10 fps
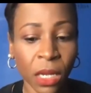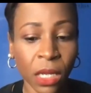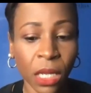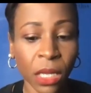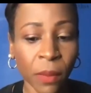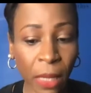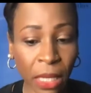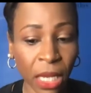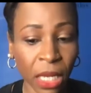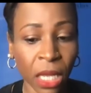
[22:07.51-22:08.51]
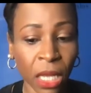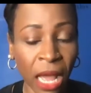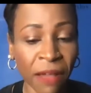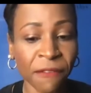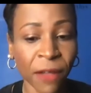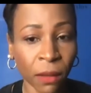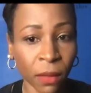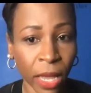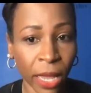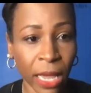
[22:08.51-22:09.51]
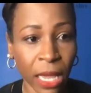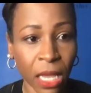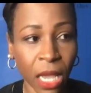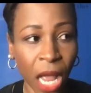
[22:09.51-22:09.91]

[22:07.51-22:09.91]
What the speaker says: In the beginning, I felt like